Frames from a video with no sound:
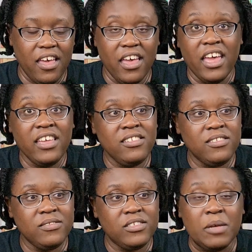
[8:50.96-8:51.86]
And
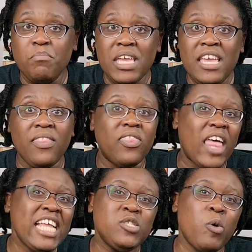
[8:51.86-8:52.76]
to me,
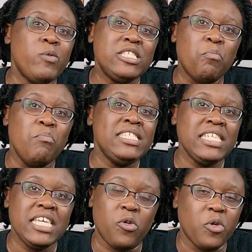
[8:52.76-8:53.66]
that's what was
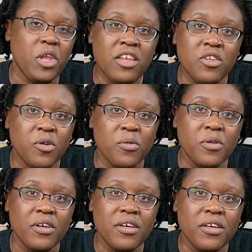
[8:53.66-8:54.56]
missing in
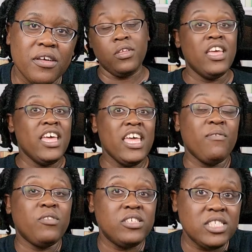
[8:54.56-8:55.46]
Orlando. If the
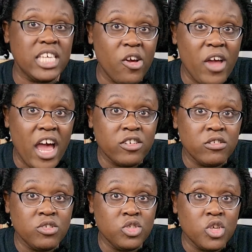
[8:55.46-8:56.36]
scare
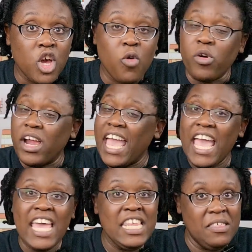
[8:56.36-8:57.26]
actors were
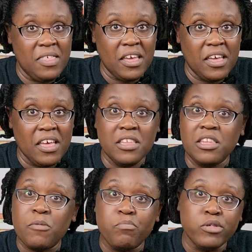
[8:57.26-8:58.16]
anything like
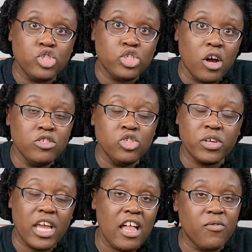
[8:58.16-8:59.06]
Busch Gardens or
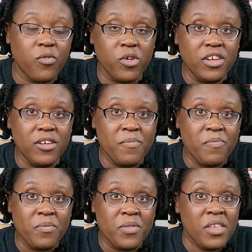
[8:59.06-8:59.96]
California,
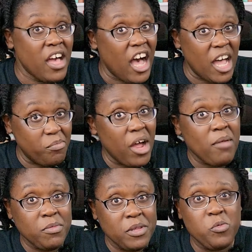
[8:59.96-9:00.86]
I
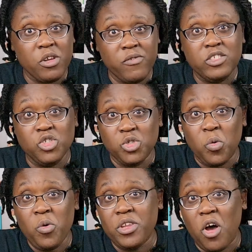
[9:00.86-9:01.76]
probably would have
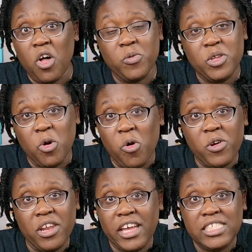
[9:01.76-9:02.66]
enjoyed Halloween Horror
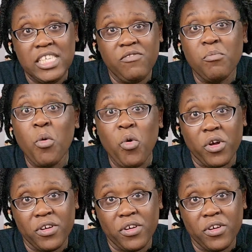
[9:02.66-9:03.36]
Nights even more.